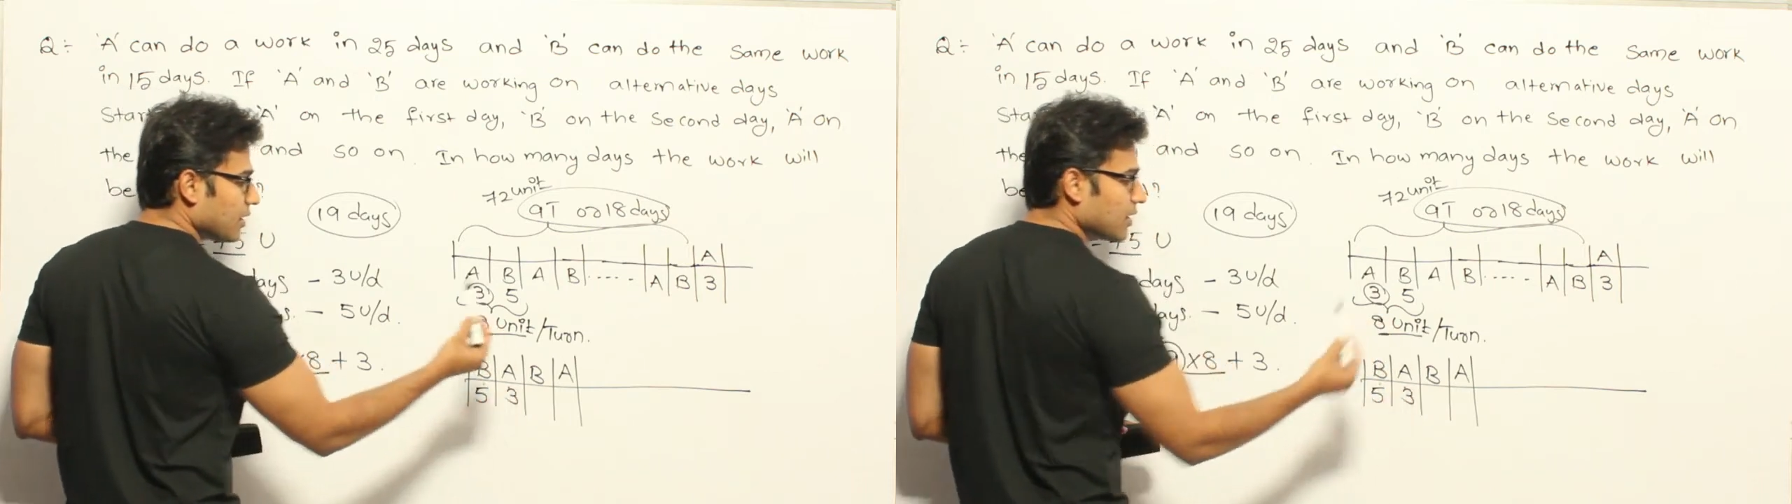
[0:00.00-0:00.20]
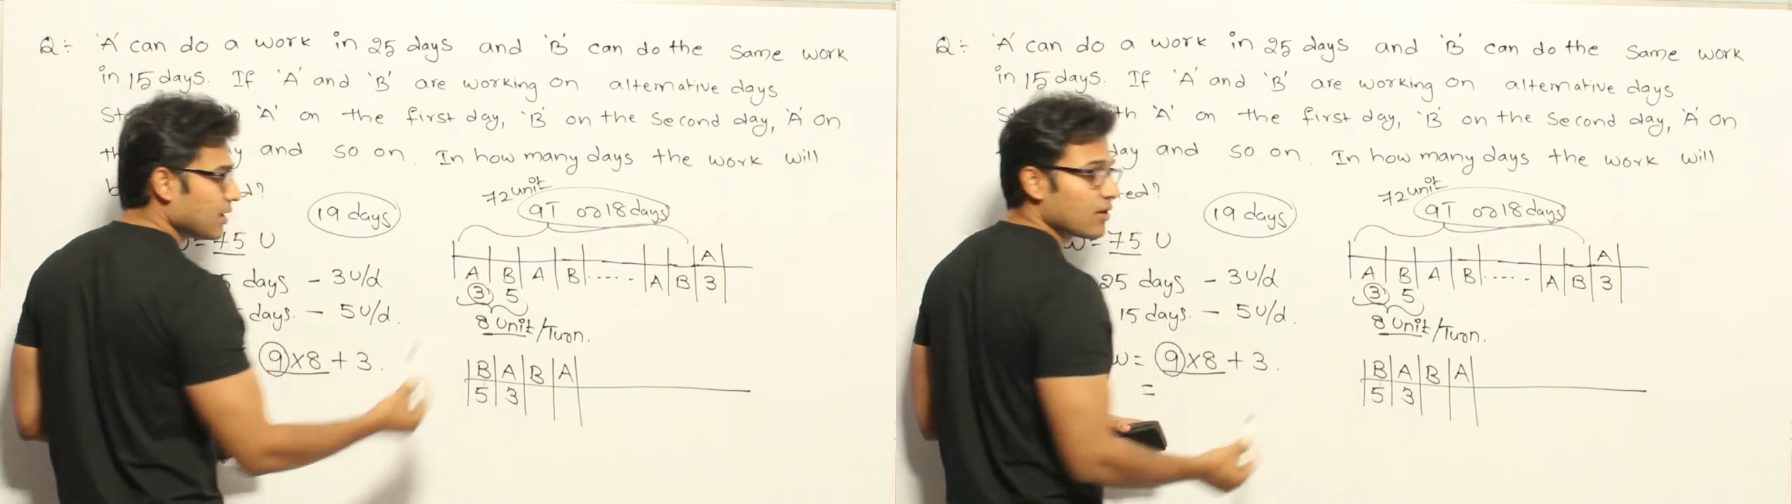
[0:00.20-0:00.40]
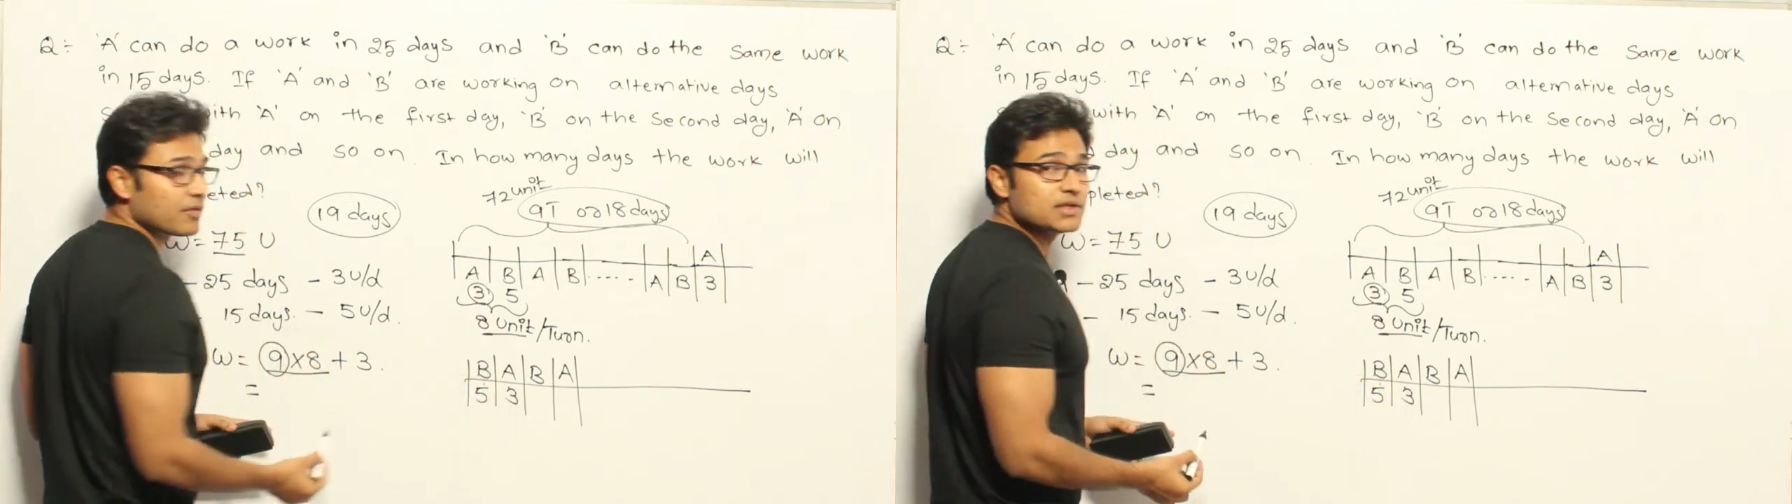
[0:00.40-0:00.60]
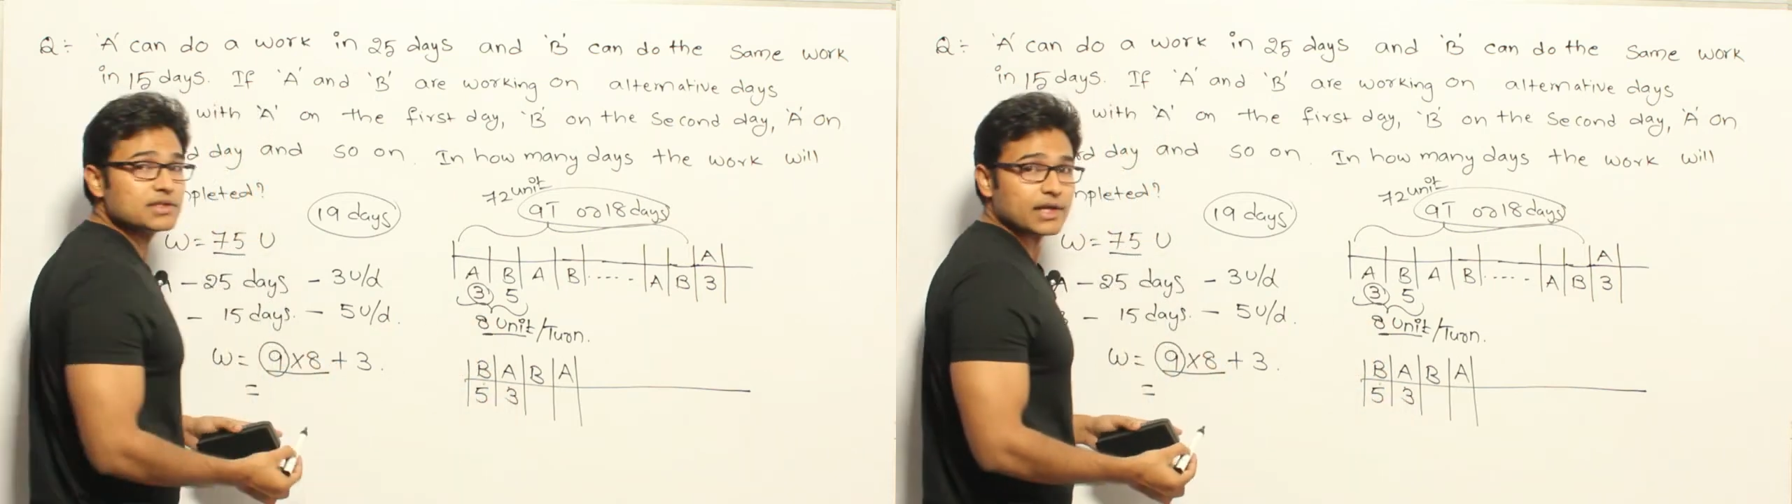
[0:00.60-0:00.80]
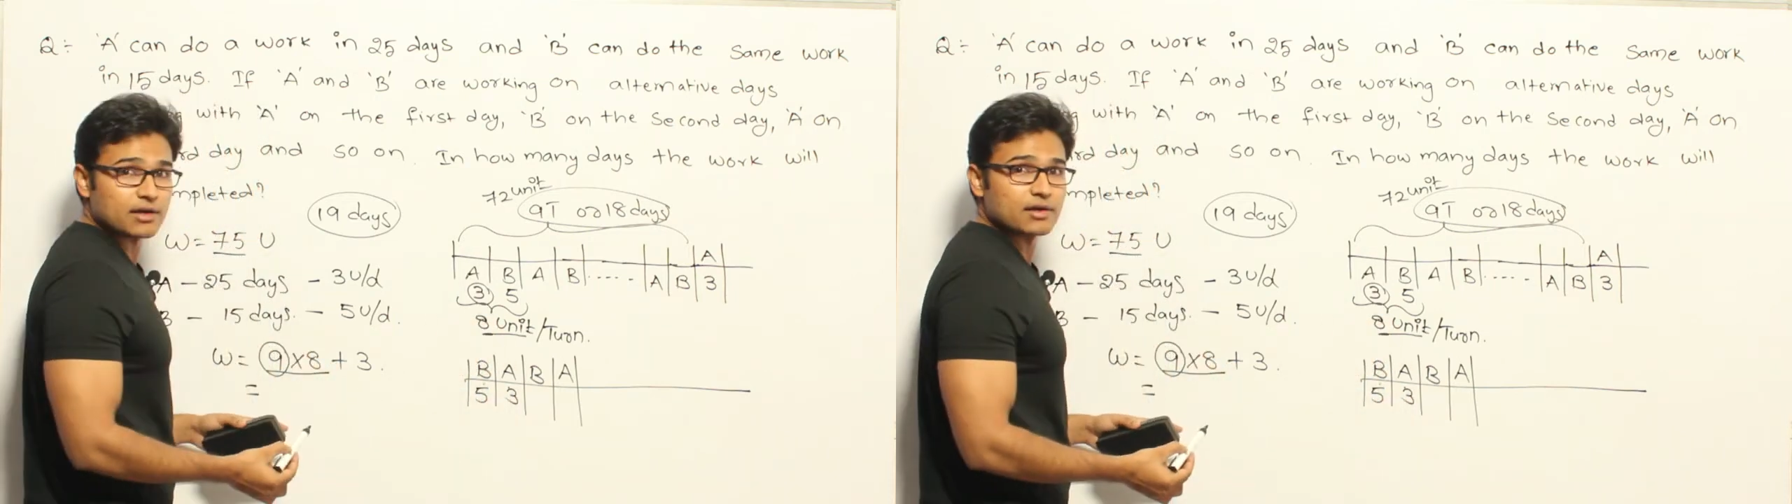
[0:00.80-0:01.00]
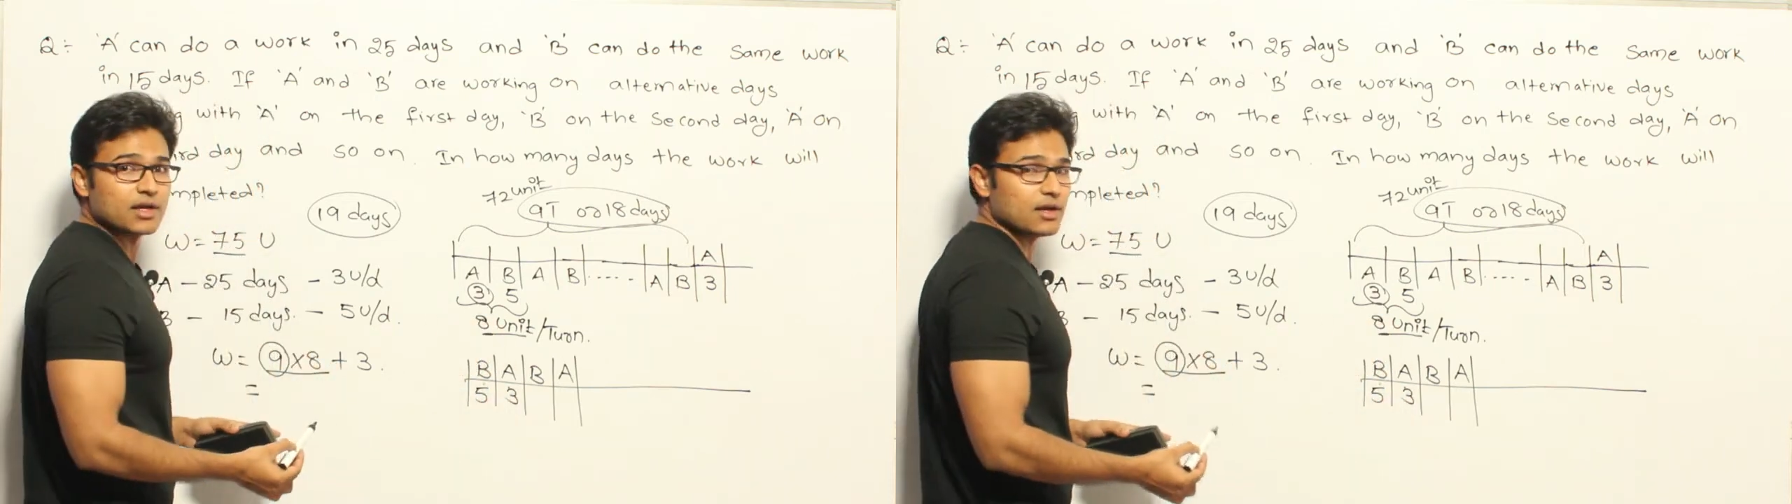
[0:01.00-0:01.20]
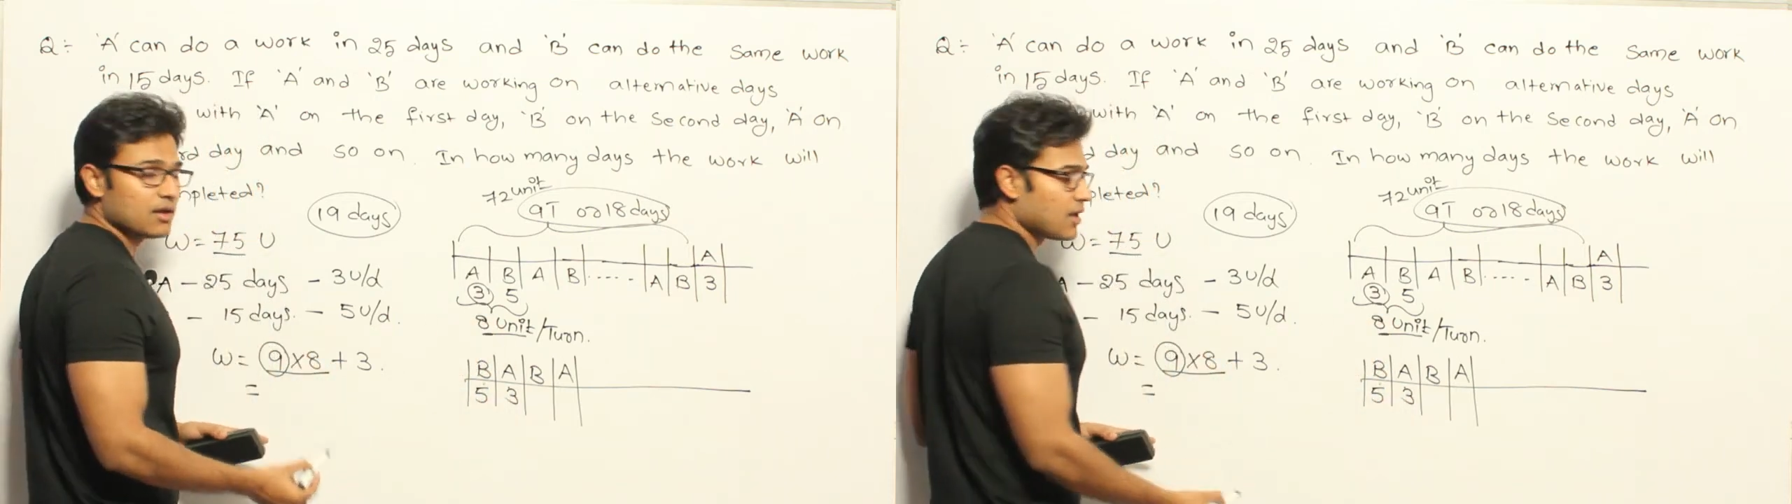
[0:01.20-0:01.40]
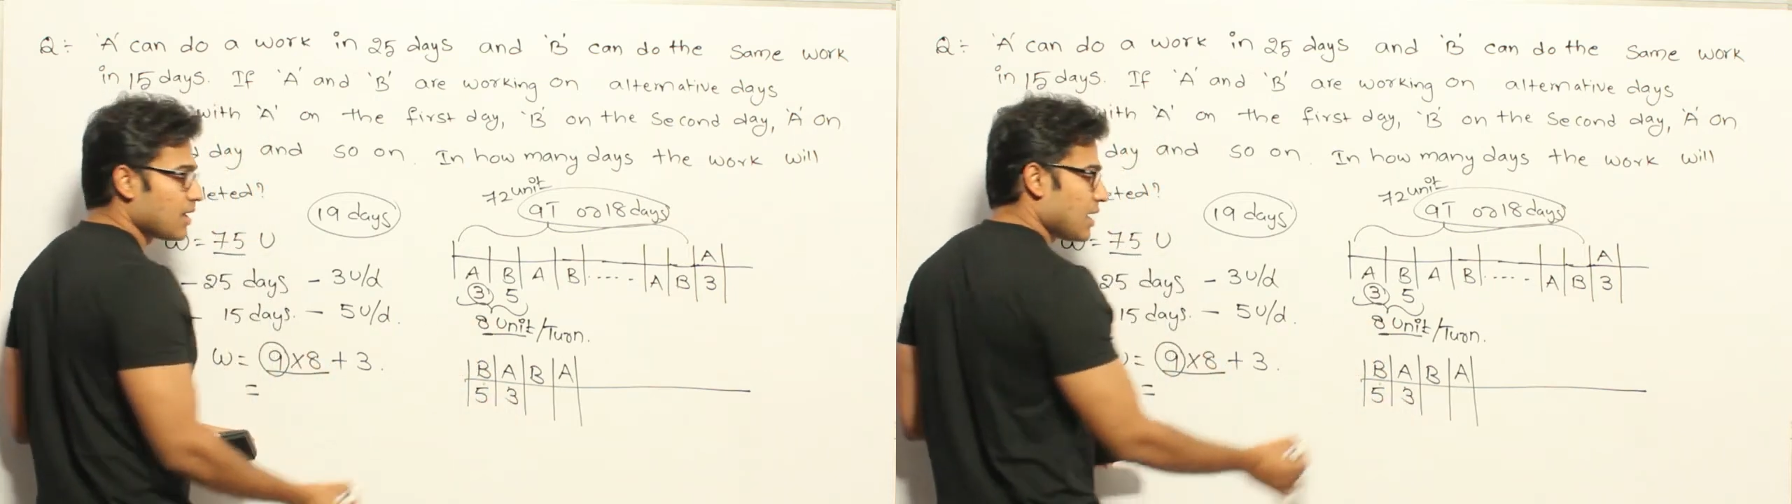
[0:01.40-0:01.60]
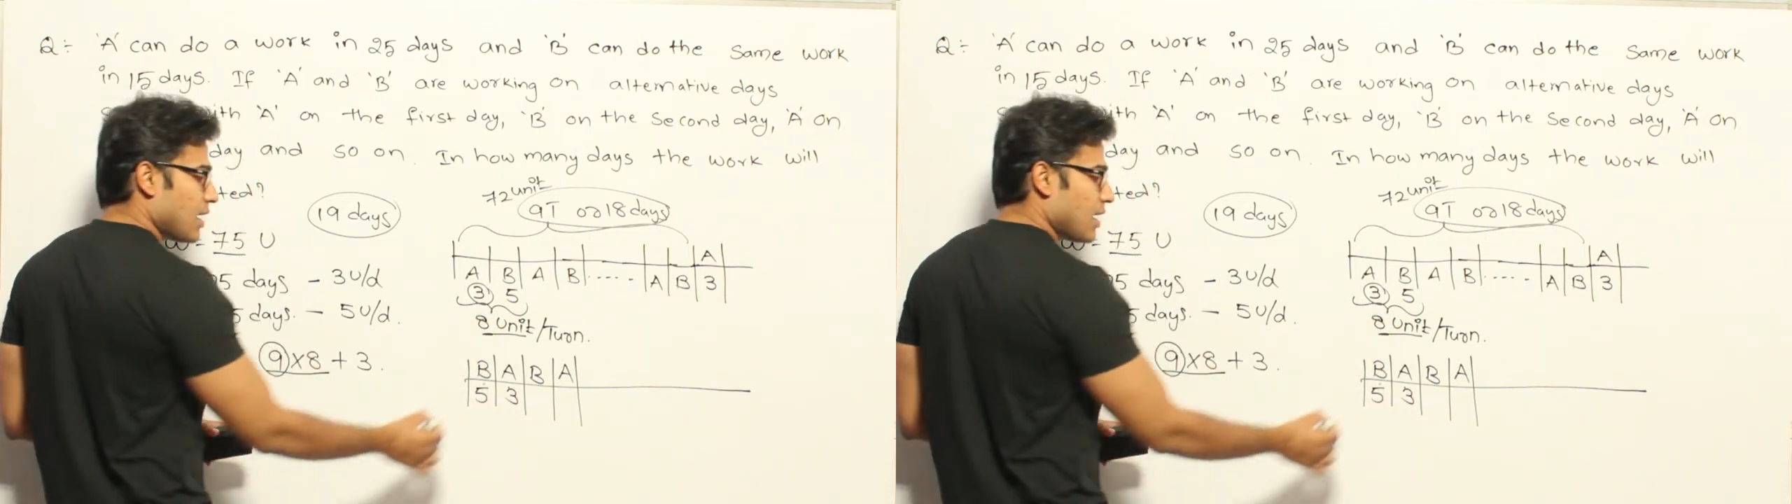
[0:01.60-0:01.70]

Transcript: A on the second day.